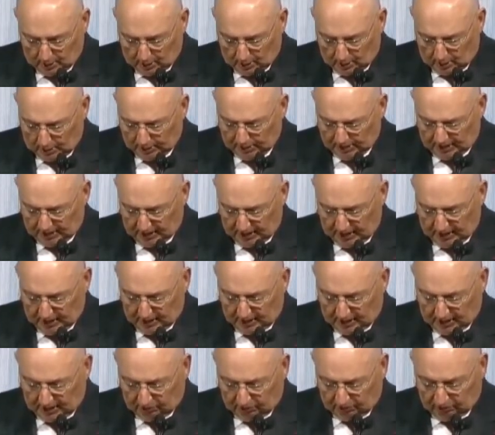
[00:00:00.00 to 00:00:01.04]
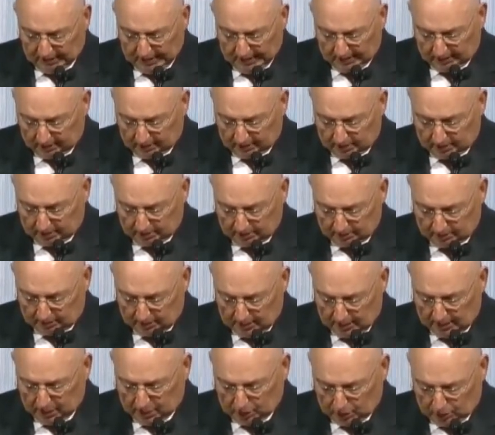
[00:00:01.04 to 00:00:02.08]
on internet
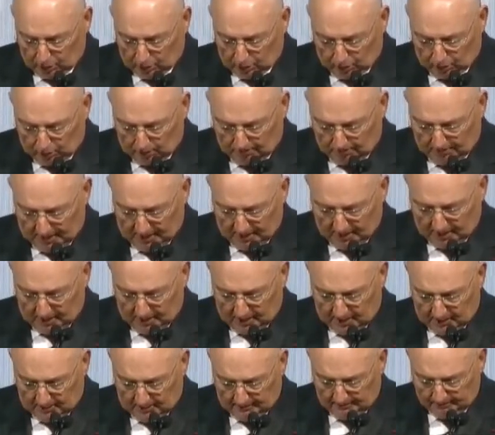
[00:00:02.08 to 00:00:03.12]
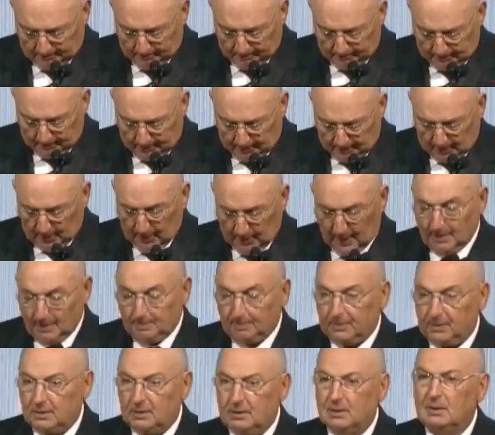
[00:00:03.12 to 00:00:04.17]
and social media
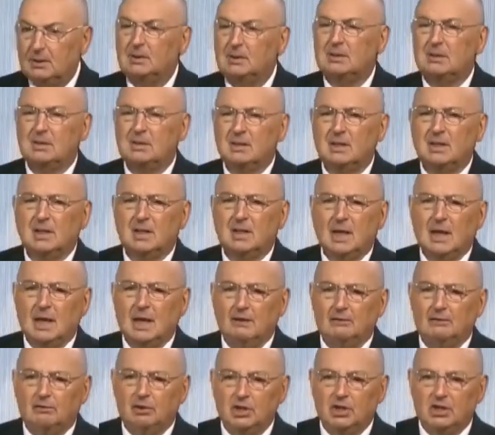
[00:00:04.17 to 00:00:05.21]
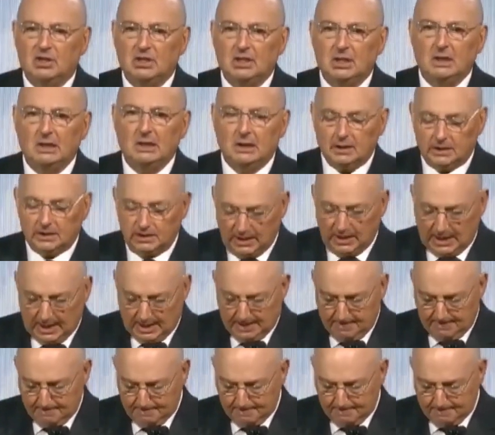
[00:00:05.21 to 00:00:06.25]
happens every single
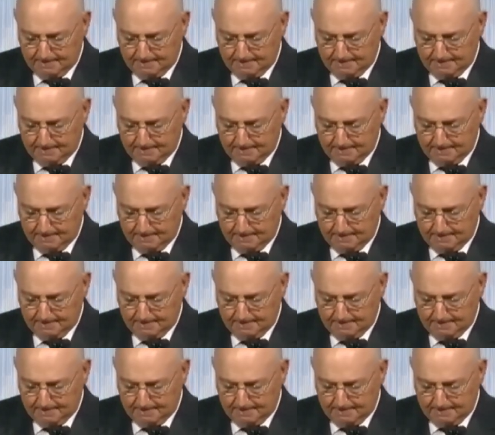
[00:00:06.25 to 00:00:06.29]
day.